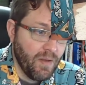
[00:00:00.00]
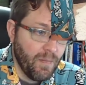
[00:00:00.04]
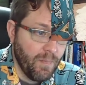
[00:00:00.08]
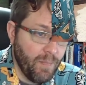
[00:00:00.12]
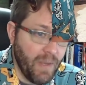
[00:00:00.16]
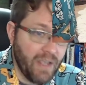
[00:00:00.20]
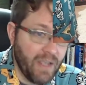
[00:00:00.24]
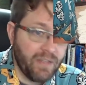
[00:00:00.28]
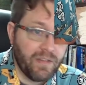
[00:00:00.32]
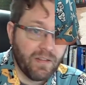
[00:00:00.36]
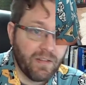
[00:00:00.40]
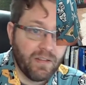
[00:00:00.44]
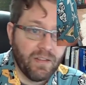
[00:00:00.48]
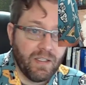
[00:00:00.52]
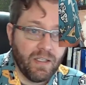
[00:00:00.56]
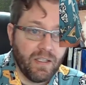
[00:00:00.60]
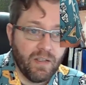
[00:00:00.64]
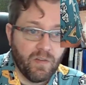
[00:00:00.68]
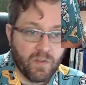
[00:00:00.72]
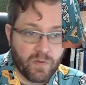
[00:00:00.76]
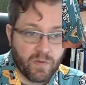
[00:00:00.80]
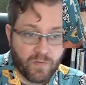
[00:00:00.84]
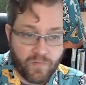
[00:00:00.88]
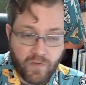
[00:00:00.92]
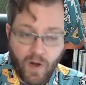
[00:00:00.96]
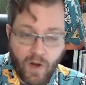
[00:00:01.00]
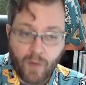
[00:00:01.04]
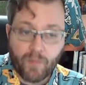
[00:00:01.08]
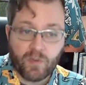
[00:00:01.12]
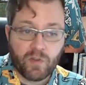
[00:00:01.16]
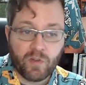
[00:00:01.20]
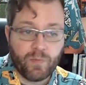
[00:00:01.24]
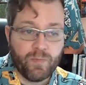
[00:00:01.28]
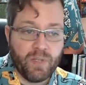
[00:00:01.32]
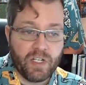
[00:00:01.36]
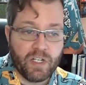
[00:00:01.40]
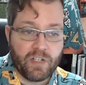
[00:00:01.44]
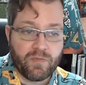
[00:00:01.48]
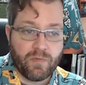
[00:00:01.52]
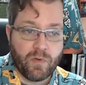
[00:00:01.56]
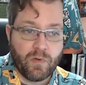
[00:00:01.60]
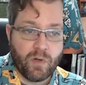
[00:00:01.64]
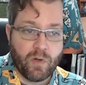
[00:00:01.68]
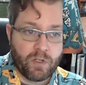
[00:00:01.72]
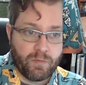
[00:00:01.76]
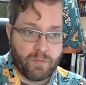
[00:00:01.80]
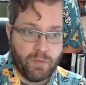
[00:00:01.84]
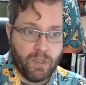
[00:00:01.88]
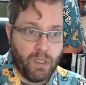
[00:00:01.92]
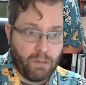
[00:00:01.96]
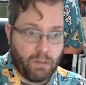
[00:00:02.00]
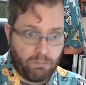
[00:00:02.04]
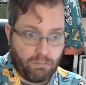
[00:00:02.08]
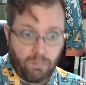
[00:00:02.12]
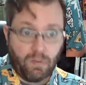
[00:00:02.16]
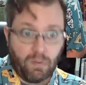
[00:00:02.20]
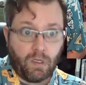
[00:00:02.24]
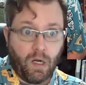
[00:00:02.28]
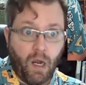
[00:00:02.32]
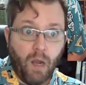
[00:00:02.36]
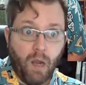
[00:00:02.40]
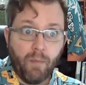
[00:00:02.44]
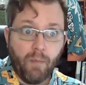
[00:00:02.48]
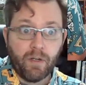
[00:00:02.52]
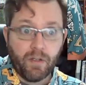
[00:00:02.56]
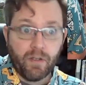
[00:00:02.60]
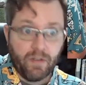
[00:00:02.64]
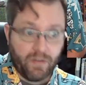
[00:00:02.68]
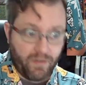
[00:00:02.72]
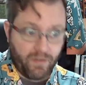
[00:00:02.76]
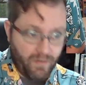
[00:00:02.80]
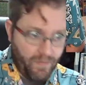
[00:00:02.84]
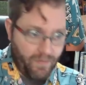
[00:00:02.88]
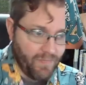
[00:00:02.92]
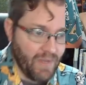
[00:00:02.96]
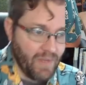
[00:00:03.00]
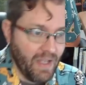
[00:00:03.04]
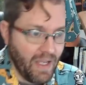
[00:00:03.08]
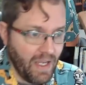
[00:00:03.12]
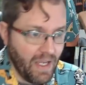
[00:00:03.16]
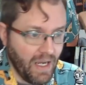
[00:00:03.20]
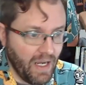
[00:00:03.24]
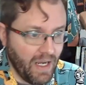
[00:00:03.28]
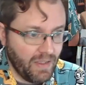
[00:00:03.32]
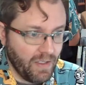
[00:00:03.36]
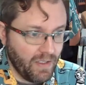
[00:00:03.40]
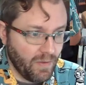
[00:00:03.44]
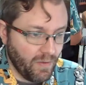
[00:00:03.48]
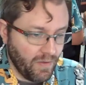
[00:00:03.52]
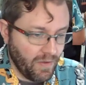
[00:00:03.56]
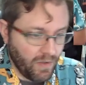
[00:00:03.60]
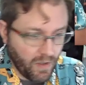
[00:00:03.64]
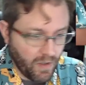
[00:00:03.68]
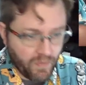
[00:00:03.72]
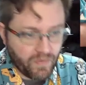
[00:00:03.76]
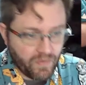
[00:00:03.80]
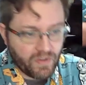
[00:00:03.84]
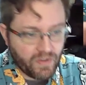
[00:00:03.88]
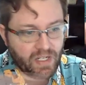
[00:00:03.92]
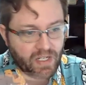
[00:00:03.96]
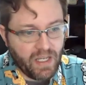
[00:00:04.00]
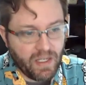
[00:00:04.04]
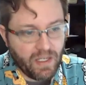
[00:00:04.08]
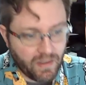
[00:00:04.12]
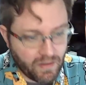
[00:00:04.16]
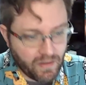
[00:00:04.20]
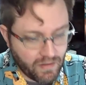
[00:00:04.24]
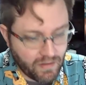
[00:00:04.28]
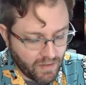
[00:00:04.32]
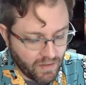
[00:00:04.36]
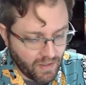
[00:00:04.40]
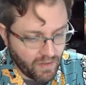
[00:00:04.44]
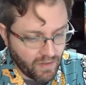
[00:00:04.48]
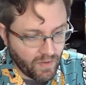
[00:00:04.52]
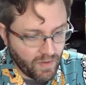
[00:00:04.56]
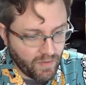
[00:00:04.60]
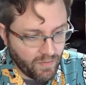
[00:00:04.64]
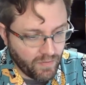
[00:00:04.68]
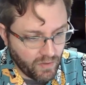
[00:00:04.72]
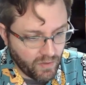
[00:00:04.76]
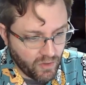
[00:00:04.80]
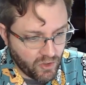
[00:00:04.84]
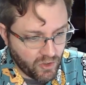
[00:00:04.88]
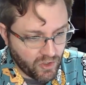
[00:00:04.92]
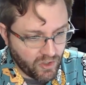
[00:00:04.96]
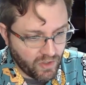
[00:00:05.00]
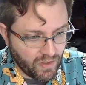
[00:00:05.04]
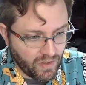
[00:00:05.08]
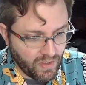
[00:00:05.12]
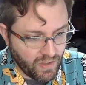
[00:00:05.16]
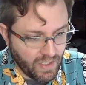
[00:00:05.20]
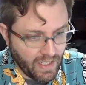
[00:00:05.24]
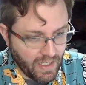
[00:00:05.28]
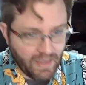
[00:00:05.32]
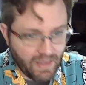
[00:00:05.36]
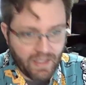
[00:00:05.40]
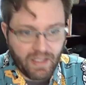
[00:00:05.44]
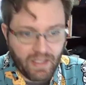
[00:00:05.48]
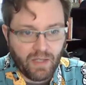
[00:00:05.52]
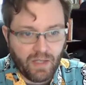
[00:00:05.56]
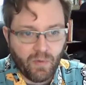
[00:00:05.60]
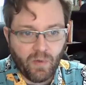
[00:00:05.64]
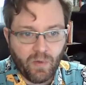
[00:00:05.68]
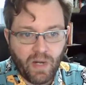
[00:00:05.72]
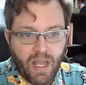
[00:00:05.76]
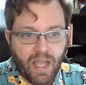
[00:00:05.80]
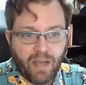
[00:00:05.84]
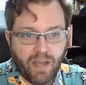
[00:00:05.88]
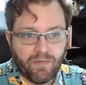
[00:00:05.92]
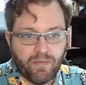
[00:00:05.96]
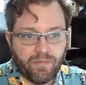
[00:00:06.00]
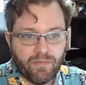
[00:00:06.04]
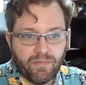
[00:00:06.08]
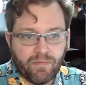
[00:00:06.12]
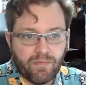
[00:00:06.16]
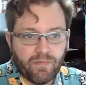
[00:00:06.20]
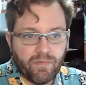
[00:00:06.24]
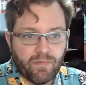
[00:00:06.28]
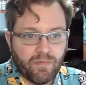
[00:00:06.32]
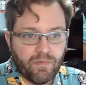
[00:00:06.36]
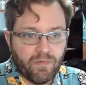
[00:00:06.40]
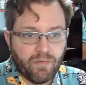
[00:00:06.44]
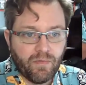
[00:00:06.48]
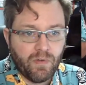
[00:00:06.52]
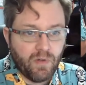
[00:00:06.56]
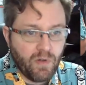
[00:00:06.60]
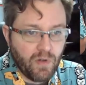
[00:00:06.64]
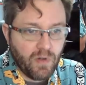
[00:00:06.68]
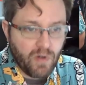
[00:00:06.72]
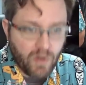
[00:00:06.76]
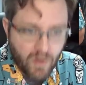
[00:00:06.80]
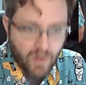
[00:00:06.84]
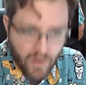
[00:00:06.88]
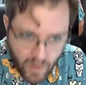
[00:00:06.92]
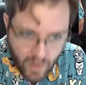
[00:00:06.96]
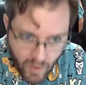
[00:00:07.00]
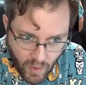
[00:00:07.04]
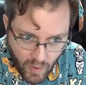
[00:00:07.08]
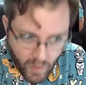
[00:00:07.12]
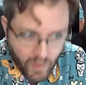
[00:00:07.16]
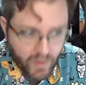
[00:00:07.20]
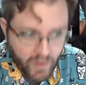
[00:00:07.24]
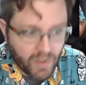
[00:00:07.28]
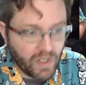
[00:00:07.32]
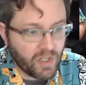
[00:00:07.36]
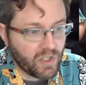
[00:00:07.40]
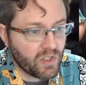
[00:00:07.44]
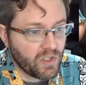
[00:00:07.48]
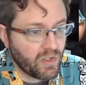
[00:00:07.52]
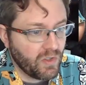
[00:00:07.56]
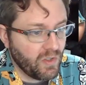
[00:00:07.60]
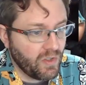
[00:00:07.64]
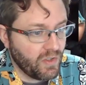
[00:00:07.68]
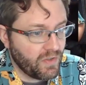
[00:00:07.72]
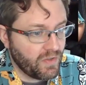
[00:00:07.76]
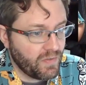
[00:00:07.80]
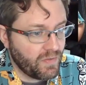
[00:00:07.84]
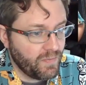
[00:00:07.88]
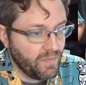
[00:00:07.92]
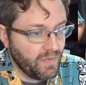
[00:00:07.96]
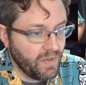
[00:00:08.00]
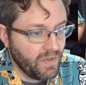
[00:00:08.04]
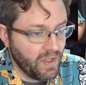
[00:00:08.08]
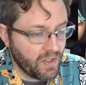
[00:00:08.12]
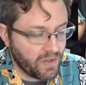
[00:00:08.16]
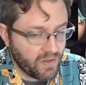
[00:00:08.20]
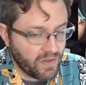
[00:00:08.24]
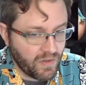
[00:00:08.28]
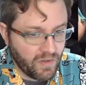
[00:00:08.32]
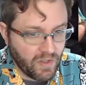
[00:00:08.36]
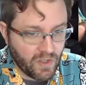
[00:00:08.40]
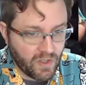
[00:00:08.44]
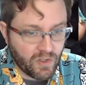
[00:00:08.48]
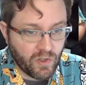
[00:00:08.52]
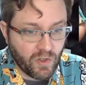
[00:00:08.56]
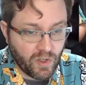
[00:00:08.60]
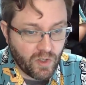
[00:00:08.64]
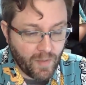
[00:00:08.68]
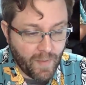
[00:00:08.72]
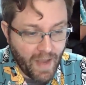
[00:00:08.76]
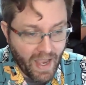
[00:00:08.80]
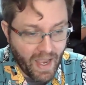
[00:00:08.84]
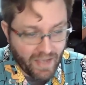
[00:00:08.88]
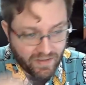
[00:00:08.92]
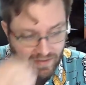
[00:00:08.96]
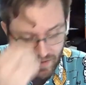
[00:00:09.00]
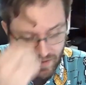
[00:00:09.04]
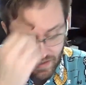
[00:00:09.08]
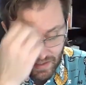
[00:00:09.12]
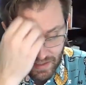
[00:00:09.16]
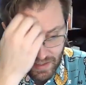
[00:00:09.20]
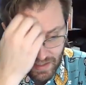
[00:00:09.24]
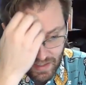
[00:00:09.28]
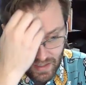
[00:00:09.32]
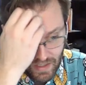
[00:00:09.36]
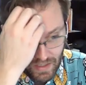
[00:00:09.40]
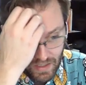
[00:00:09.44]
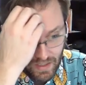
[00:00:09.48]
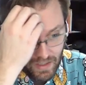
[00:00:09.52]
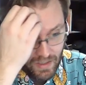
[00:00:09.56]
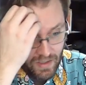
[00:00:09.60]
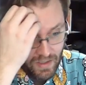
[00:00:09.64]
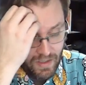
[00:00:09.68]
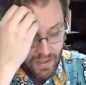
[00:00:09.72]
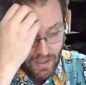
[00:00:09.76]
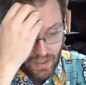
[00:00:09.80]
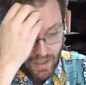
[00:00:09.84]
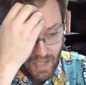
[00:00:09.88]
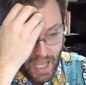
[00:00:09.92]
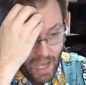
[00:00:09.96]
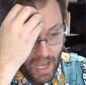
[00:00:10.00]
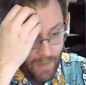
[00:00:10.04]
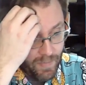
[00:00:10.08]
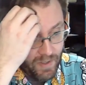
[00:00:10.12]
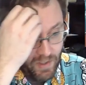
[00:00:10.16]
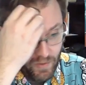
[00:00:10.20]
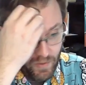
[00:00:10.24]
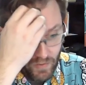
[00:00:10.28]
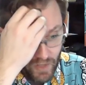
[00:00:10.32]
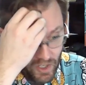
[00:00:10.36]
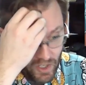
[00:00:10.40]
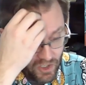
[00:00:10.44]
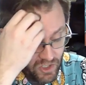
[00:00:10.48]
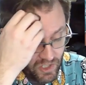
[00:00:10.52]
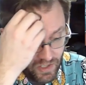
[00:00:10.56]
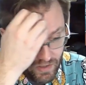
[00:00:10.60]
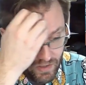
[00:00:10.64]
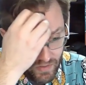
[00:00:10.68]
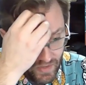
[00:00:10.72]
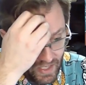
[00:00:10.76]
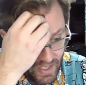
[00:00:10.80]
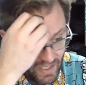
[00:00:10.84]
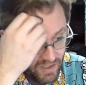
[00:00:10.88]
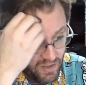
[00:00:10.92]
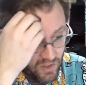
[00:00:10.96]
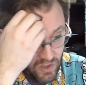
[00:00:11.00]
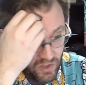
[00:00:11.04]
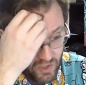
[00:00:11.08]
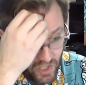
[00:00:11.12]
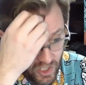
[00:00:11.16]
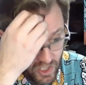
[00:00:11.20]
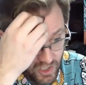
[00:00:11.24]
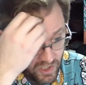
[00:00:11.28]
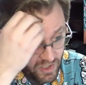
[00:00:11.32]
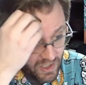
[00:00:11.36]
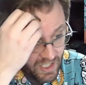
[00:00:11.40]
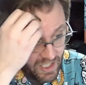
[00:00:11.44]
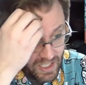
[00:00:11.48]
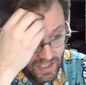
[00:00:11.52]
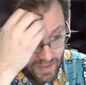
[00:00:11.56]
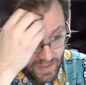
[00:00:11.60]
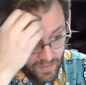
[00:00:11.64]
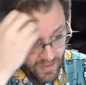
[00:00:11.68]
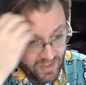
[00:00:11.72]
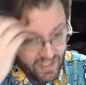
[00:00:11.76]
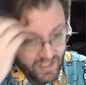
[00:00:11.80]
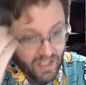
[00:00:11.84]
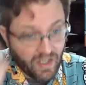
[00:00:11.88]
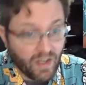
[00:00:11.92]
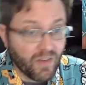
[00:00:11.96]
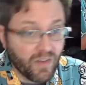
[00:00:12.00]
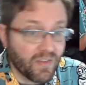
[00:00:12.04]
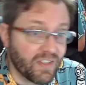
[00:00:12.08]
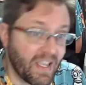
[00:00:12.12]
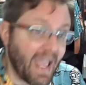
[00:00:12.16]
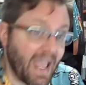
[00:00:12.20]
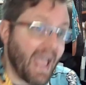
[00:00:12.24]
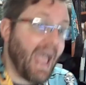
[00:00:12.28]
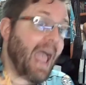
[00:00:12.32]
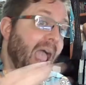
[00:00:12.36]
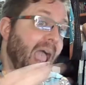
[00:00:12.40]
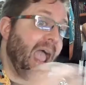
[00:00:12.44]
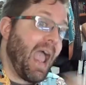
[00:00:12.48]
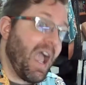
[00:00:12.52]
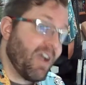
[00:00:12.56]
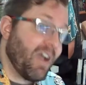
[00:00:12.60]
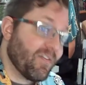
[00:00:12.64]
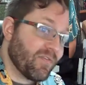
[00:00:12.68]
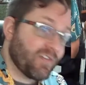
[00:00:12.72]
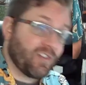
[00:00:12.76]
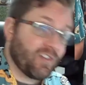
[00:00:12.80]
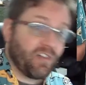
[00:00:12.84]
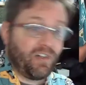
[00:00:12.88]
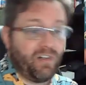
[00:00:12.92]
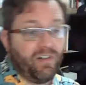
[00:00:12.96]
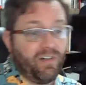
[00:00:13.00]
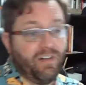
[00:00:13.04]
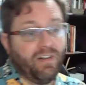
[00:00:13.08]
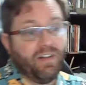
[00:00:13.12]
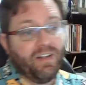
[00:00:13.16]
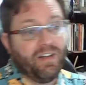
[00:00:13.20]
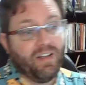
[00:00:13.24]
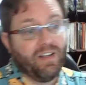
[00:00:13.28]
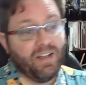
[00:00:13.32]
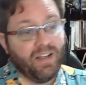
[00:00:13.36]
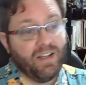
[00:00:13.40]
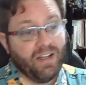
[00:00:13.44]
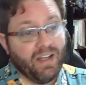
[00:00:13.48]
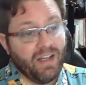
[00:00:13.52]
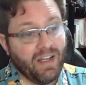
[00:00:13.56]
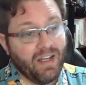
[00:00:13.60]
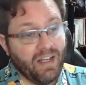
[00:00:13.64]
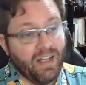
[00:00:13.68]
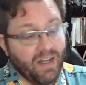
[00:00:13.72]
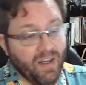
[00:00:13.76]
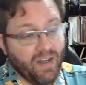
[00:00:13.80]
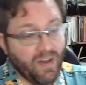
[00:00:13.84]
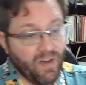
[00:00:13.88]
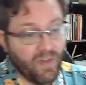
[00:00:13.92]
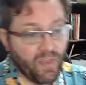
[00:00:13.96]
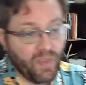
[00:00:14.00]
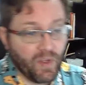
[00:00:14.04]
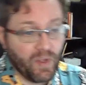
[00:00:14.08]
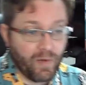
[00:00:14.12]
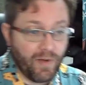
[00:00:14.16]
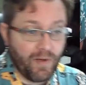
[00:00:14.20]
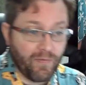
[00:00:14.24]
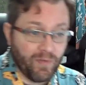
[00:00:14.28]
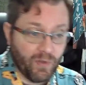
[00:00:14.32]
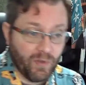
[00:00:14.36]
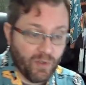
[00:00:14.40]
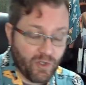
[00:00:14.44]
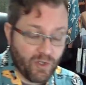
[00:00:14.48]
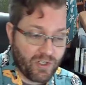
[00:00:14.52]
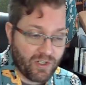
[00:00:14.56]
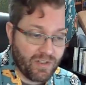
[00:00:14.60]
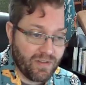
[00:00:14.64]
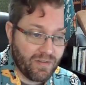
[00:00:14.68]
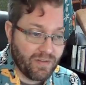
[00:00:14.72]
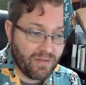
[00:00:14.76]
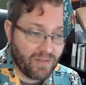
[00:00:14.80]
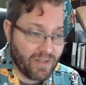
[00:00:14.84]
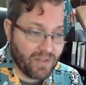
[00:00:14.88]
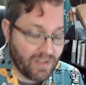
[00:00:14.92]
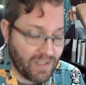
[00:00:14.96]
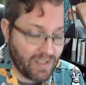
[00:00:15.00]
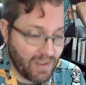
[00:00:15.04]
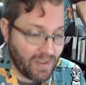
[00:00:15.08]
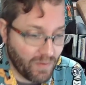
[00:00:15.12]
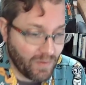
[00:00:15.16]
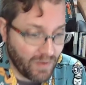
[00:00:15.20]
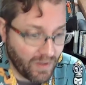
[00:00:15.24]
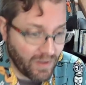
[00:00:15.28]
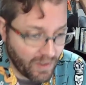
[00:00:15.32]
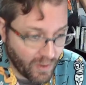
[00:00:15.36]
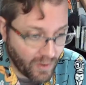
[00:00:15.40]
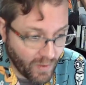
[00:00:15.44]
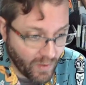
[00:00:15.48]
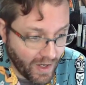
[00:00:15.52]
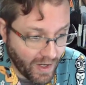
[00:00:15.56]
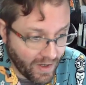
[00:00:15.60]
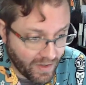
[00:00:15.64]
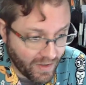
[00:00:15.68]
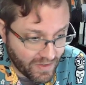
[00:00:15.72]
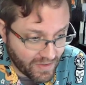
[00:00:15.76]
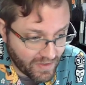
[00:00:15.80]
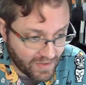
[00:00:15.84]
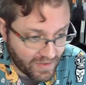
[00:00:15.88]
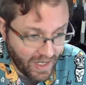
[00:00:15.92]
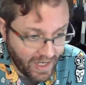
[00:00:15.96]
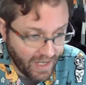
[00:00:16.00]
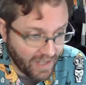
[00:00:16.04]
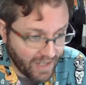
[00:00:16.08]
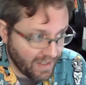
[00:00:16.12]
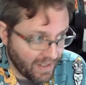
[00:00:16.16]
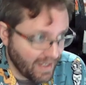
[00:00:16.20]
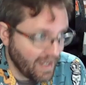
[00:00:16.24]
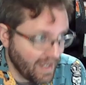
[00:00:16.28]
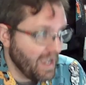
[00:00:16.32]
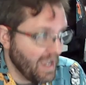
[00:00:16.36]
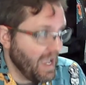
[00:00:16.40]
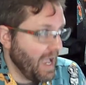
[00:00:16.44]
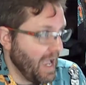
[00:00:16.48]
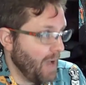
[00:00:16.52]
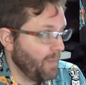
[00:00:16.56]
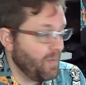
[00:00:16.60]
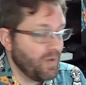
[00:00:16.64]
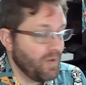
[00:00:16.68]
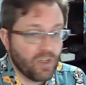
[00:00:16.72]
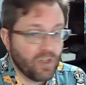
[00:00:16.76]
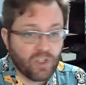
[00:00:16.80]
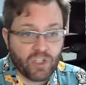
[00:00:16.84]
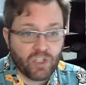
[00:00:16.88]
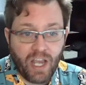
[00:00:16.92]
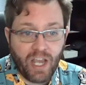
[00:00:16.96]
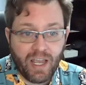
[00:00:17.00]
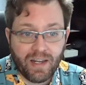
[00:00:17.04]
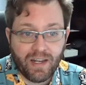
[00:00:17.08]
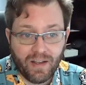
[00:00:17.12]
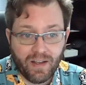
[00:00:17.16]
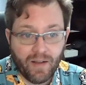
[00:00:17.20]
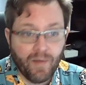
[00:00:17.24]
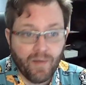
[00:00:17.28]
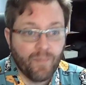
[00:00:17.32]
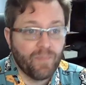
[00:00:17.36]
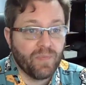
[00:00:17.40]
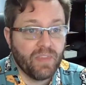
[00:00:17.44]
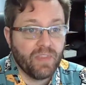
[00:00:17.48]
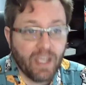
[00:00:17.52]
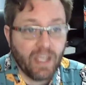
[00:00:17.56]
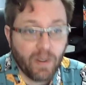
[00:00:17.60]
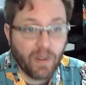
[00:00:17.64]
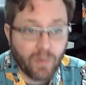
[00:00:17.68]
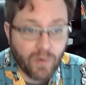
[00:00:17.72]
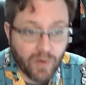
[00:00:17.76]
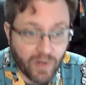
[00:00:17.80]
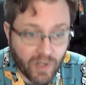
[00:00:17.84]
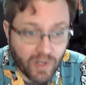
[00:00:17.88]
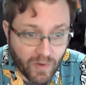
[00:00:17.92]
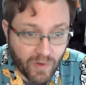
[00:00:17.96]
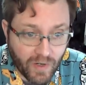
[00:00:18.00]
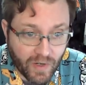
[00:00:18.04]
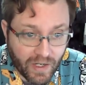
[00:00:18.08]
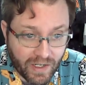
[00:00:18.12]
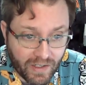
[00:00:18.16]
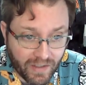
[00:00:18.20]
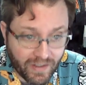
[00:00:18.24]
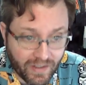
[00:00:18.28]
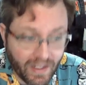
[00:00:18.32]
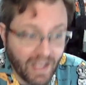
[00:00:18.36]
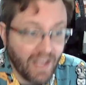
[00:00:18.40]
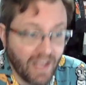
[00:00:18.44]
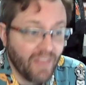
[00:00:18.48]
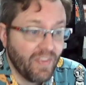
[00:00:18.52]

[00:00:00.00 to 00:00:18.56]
Basically, it was farmers with pitchforks being like, communism! And they would overtake in a revolution, and then they would have no industrial capacity. It happened in Russia. They had to industrialize themselves after the revolution because they were an agrarian society. Happened in China. They were agrarian.